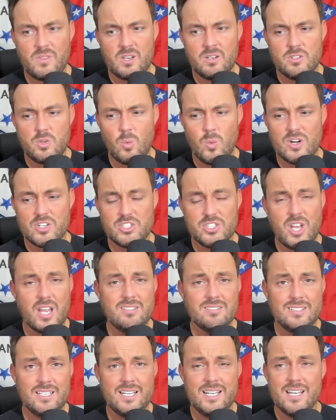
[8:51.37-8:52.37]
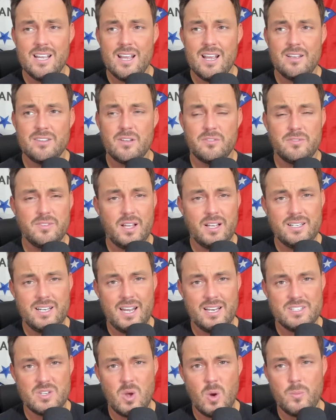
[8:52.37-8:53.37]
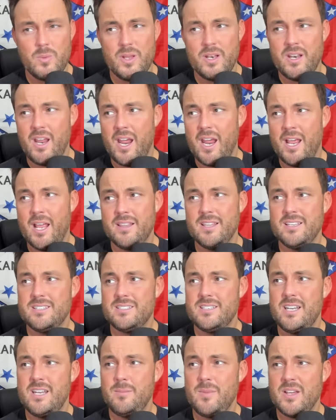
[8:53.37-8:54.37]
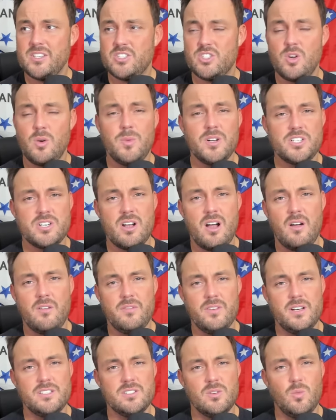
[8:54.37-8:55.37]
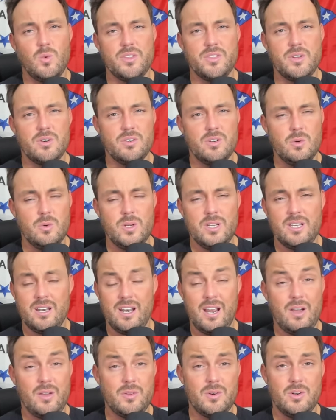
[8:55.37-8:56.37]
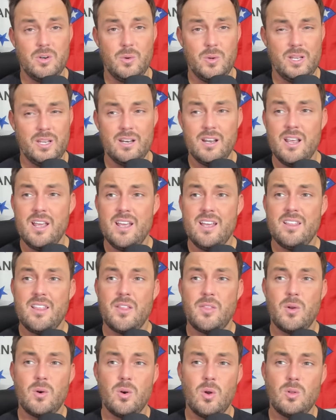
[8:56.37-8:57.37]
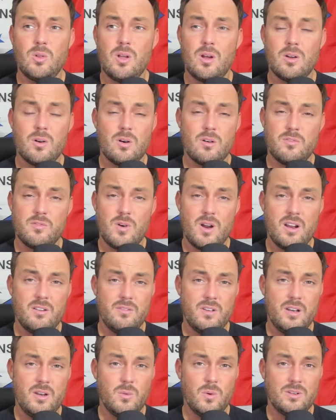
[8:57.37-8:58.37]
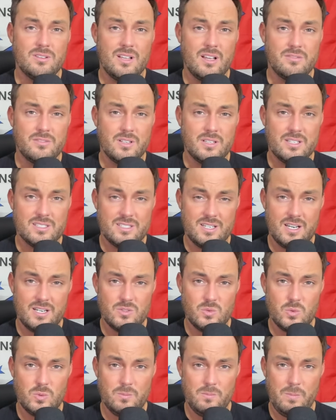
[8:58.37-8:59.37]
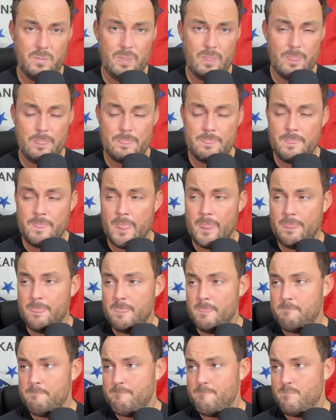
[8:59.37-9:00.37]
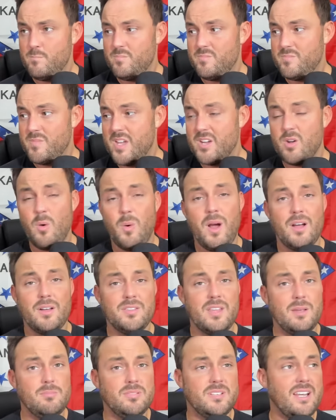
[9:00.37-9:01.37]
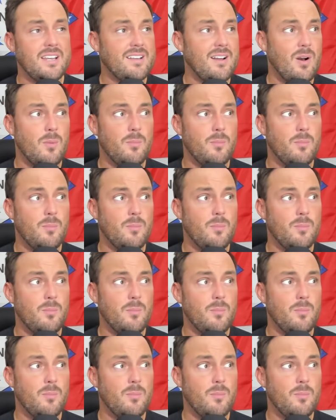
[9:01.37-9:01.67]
to where suddenly the floodgates open and this team has so much confidence in what they're doing and how they're doing it that they're no longer afraid of anyone left on the schedule. They go out and they take care